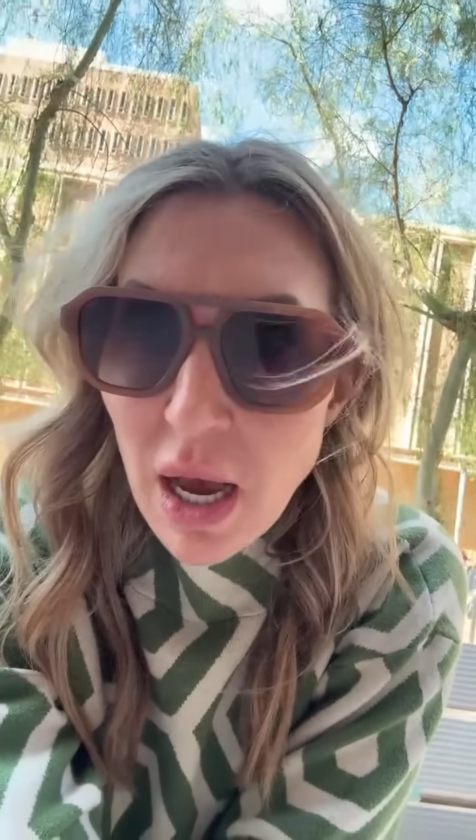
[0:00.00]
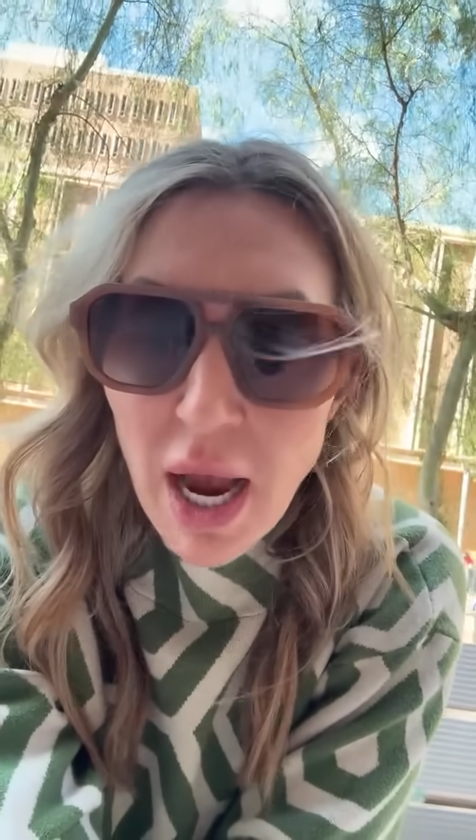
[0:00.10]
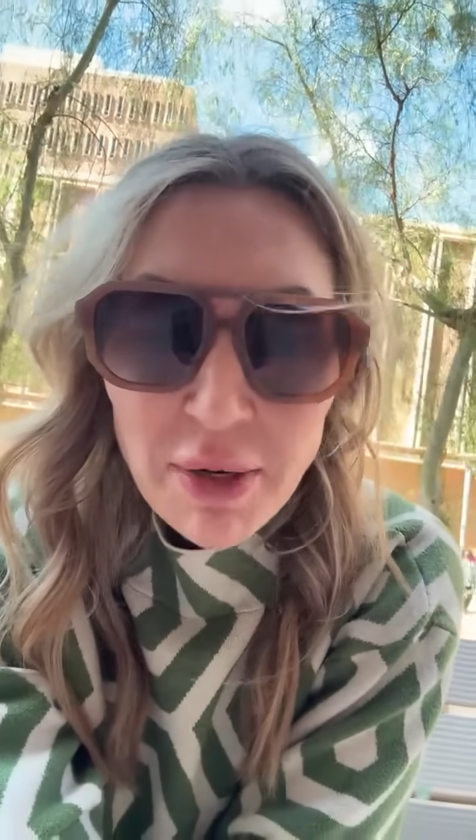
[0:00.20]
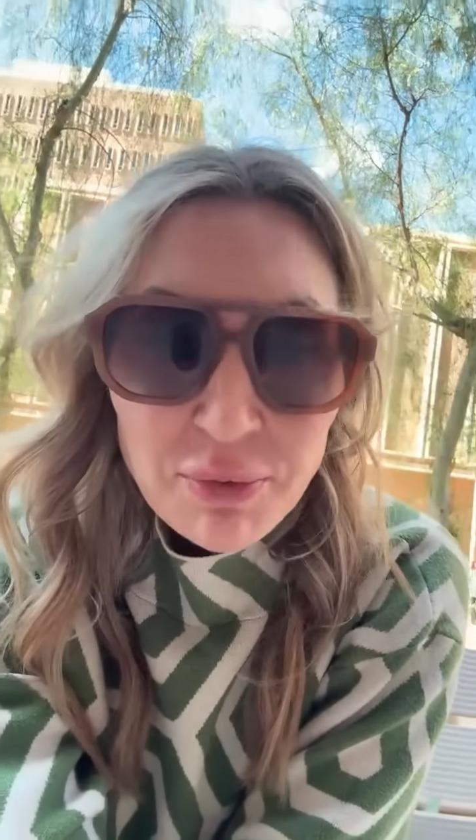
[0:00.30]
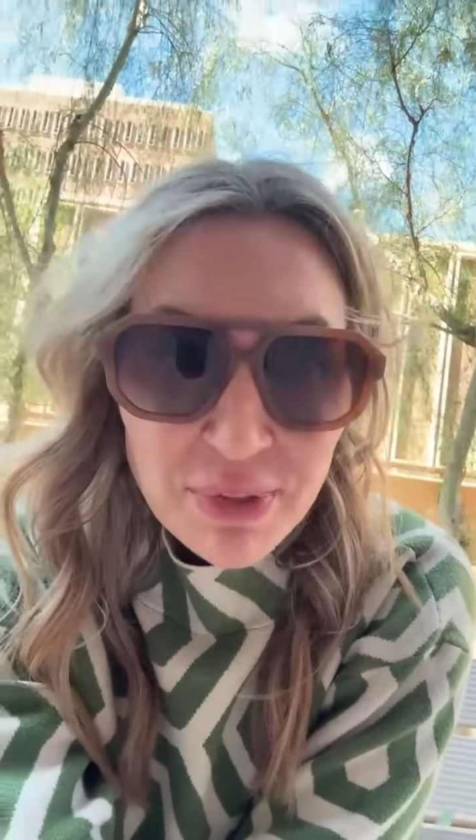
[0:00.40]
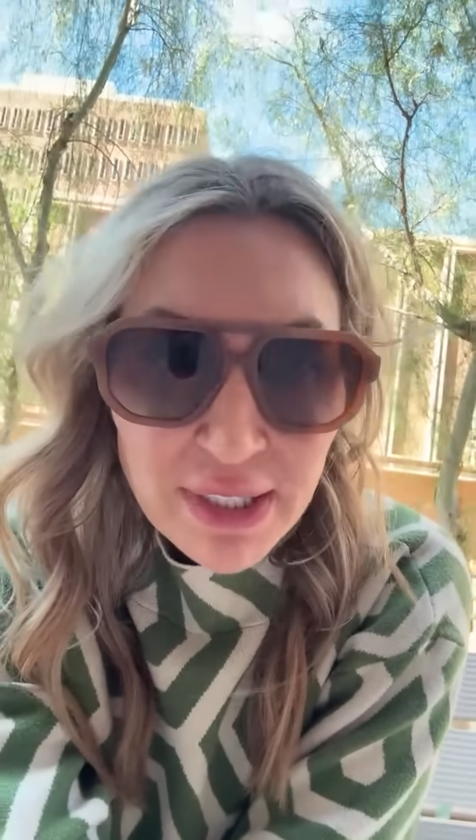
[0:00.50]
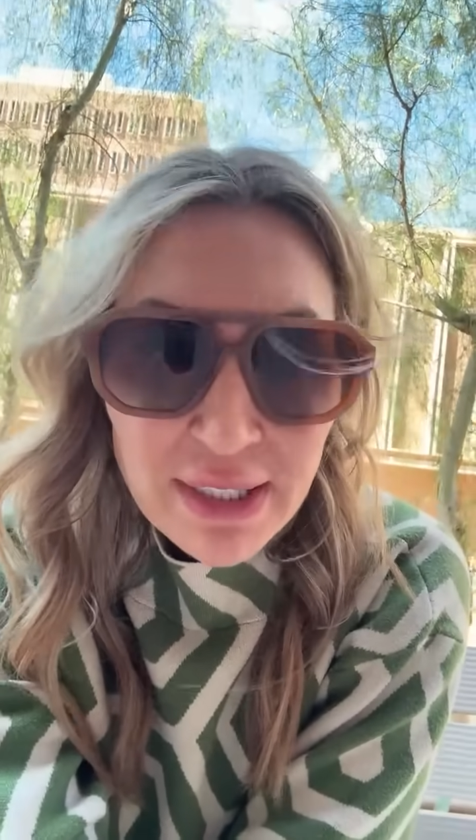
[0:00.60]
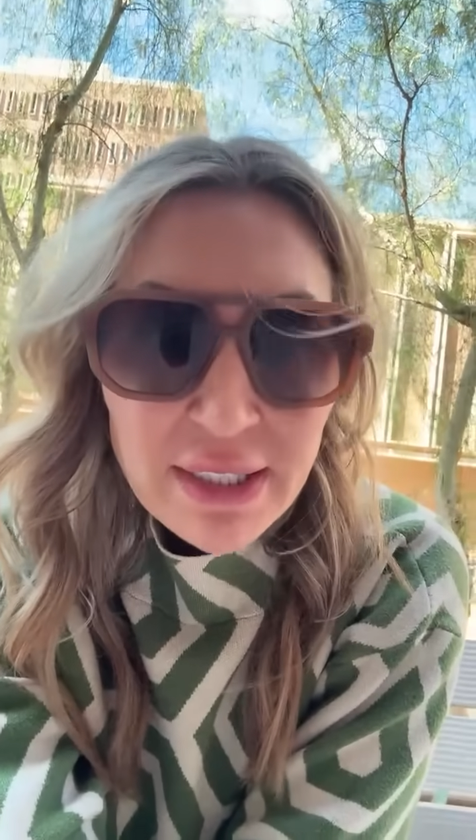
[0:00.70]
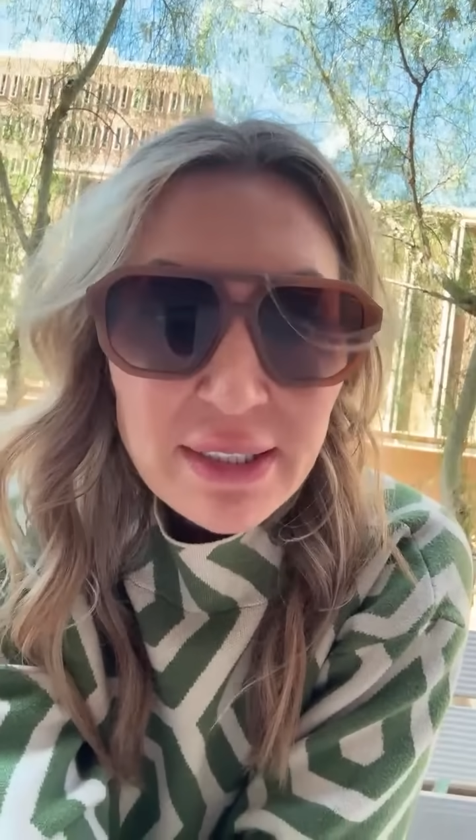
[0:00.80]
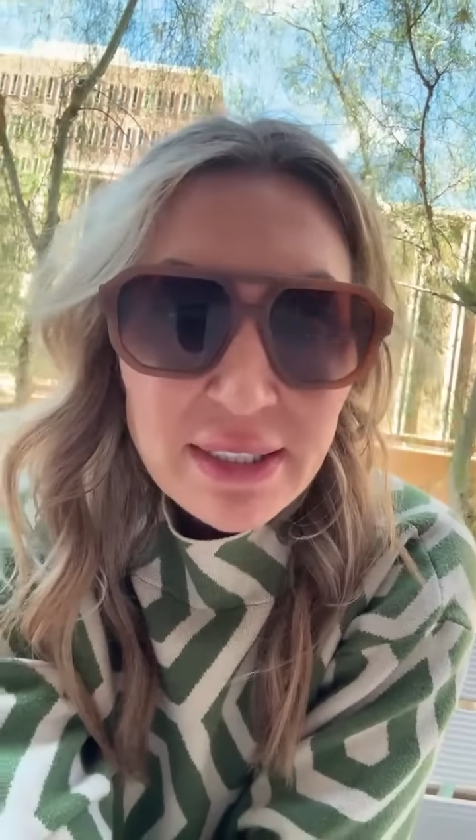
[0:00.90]
I
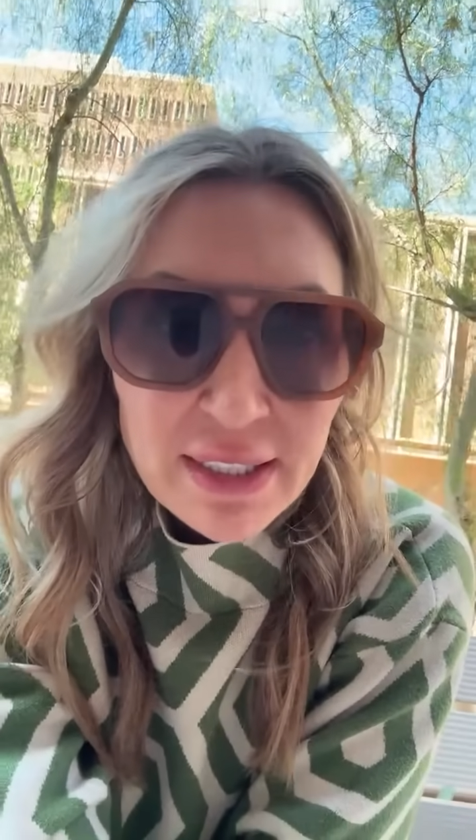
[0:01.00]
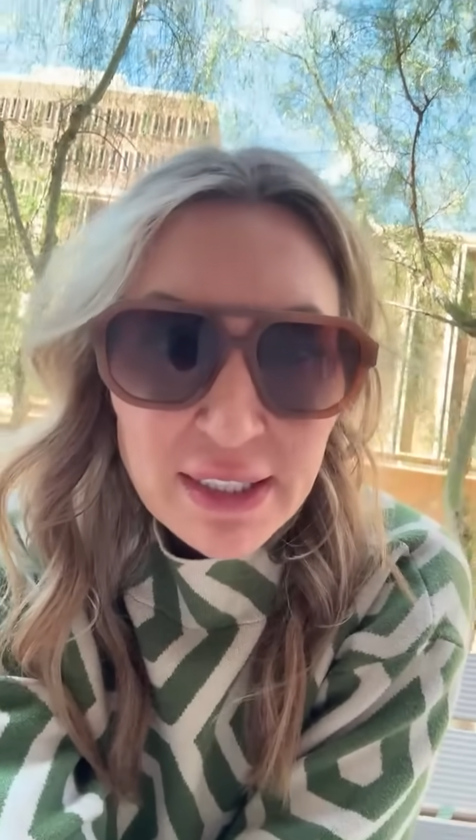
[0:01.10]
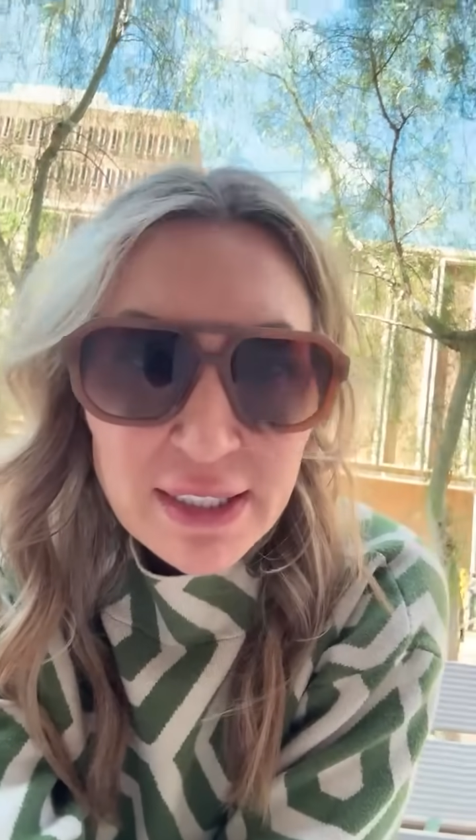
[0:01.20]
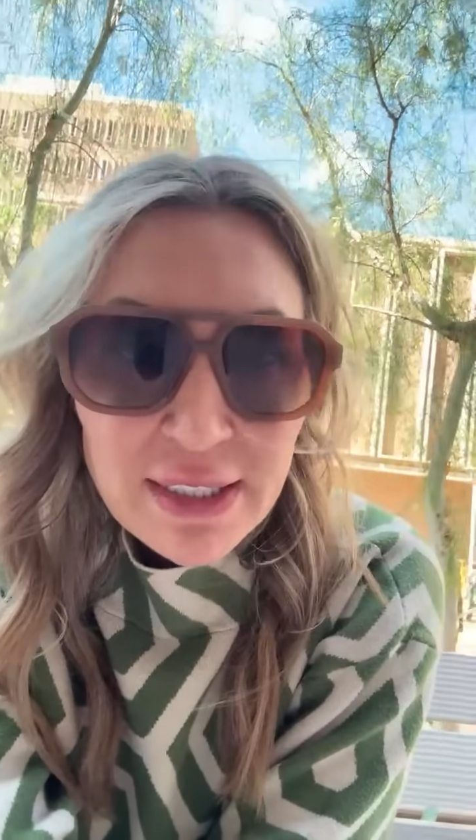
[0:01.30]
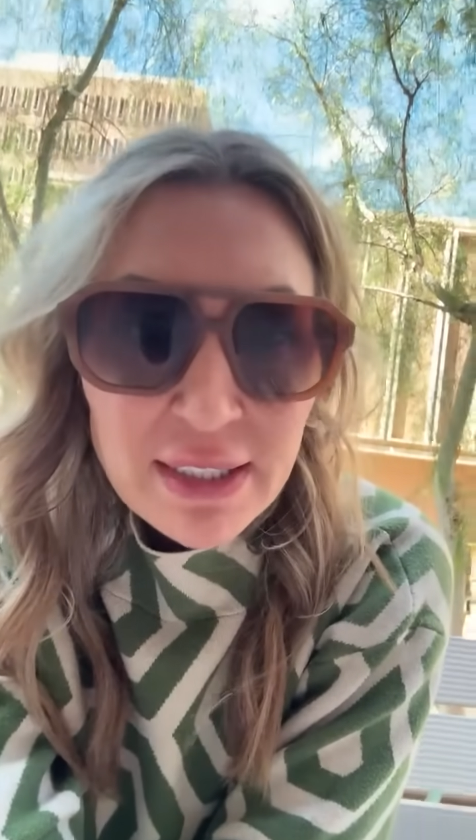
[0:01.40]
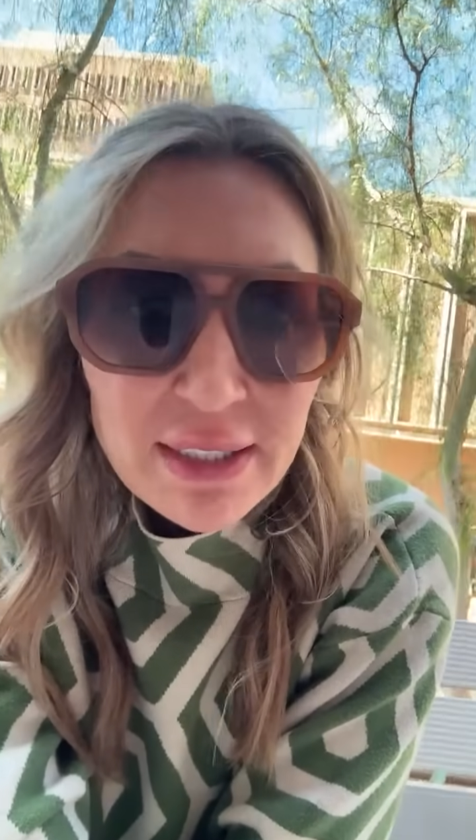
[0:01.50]
really think